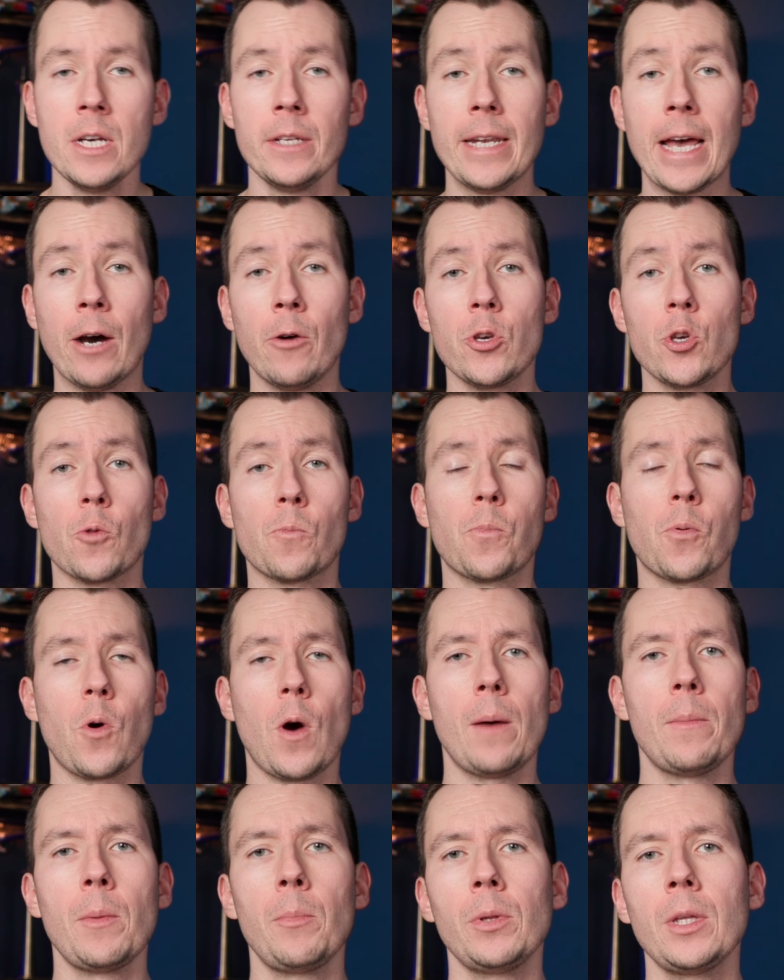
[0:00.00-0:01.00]
Now, you're
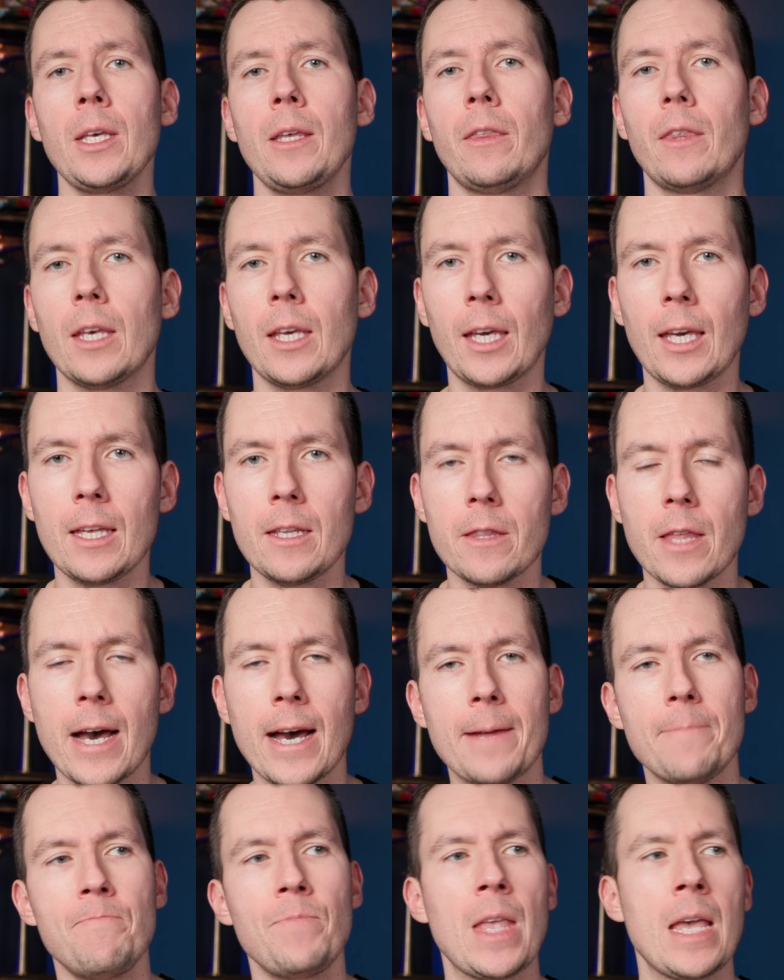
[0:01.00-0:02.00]
probably thinking
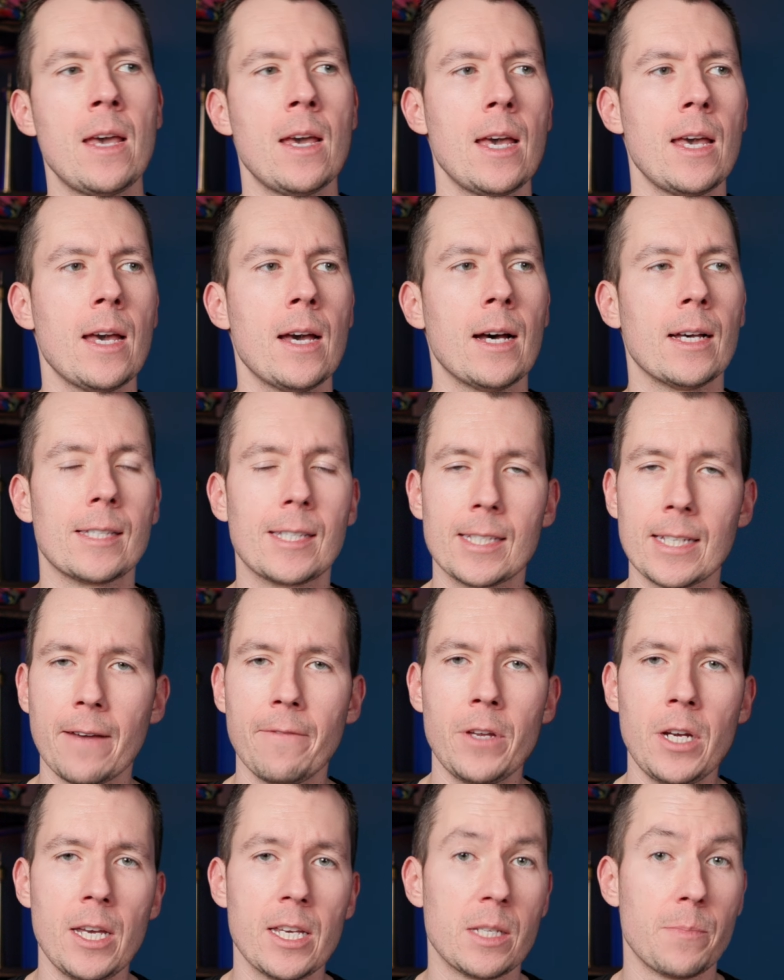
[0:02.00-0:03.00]
that a
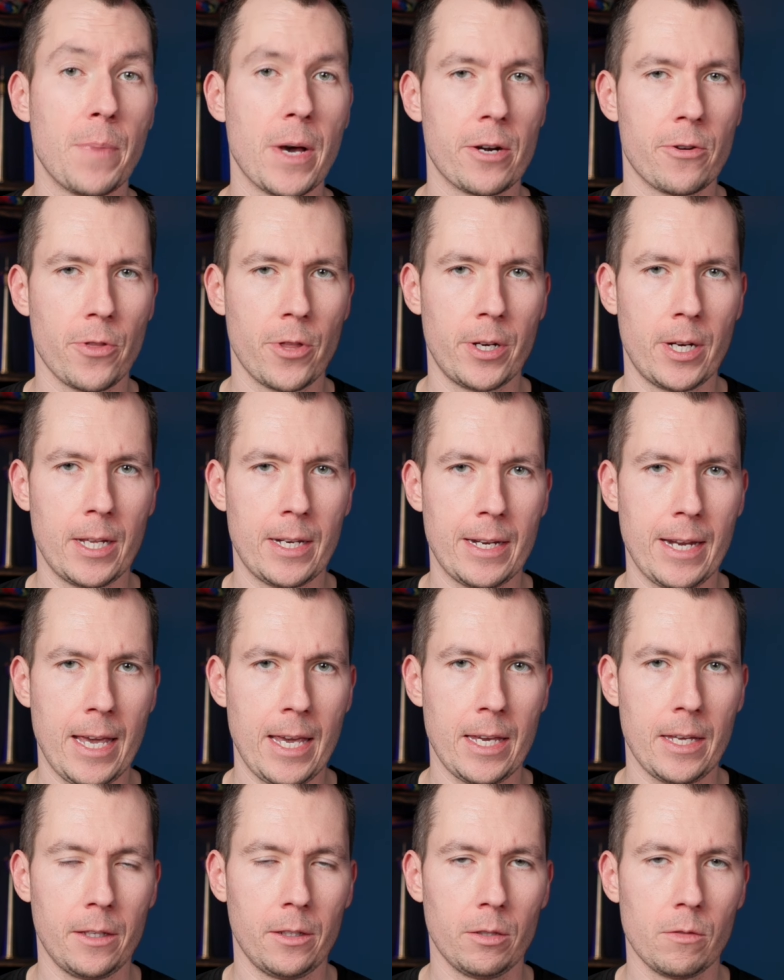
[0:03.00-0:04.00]
7 is better than an
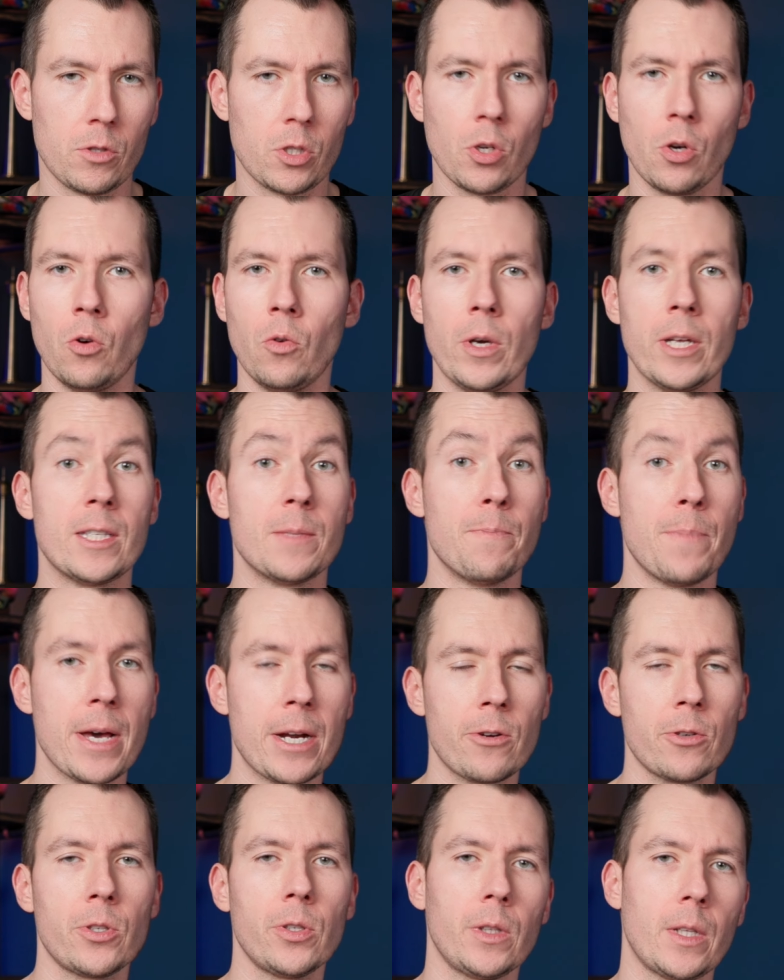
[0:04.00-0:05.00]
8. So it's
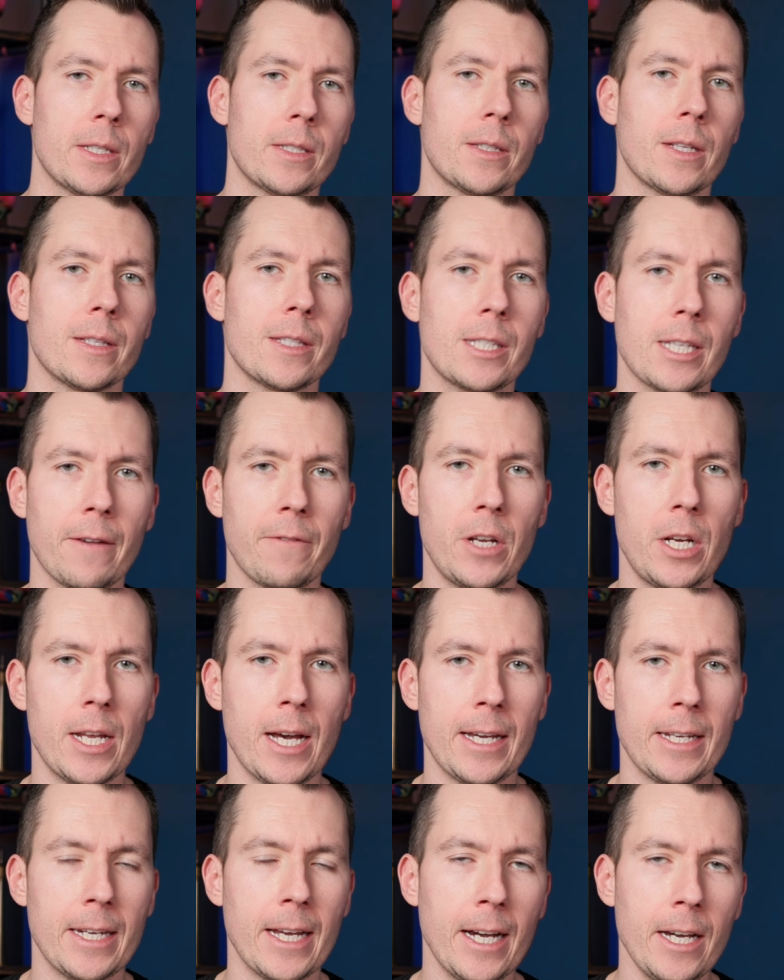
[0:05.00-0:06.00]
better to list at
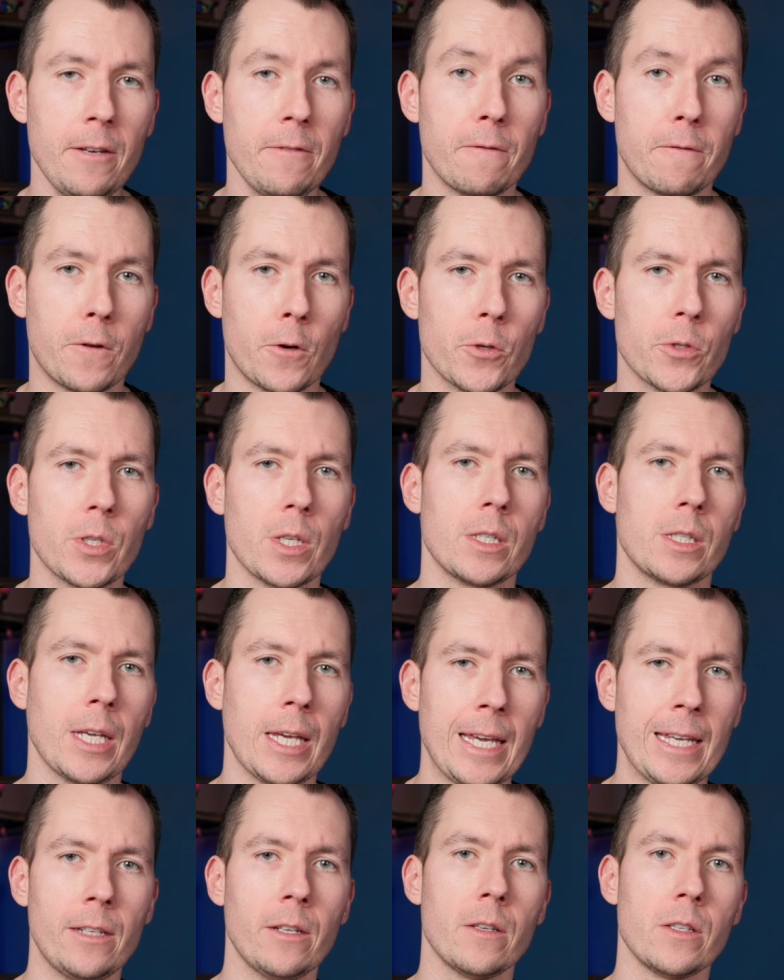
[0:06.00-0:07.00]
799 versus
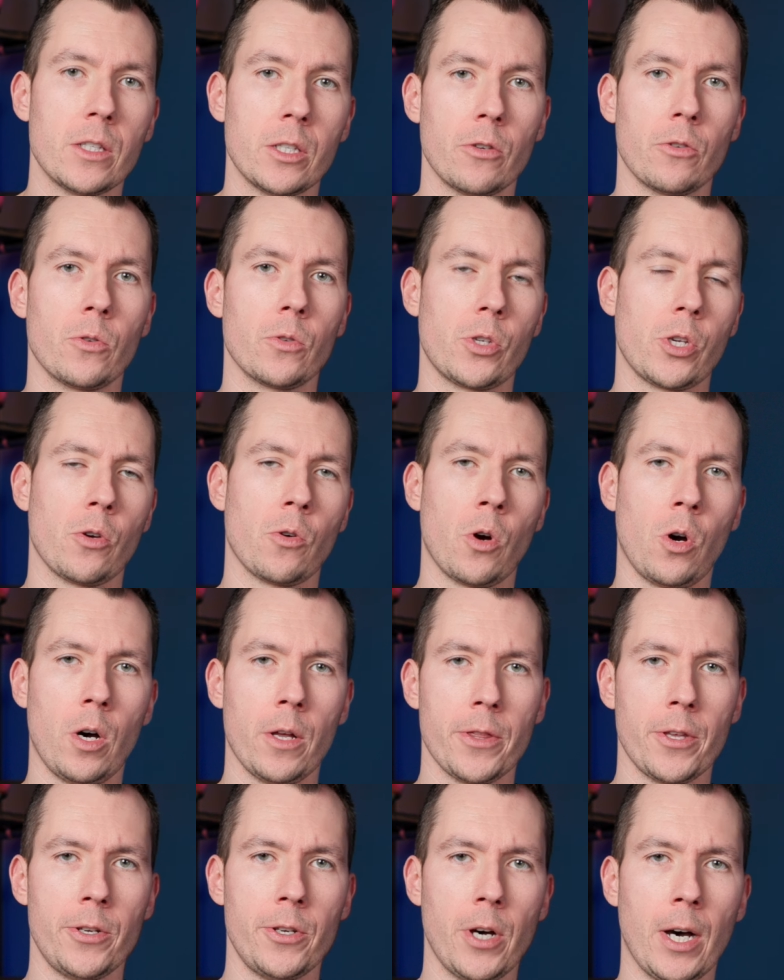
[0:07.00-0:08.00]
800
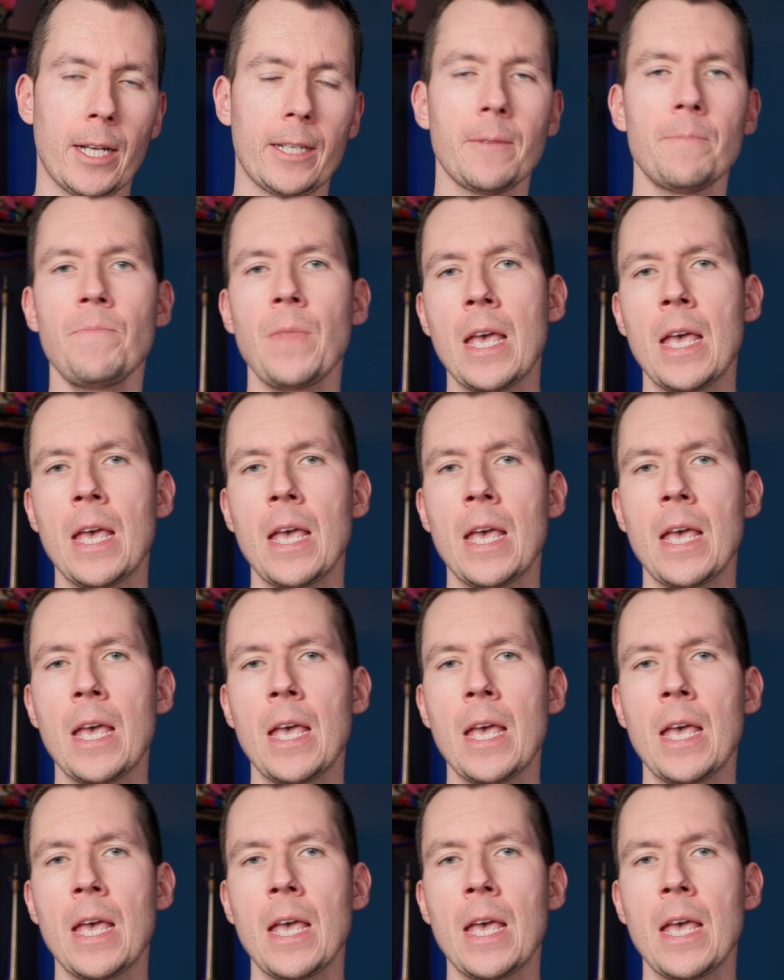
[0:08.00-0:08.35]
on the dot.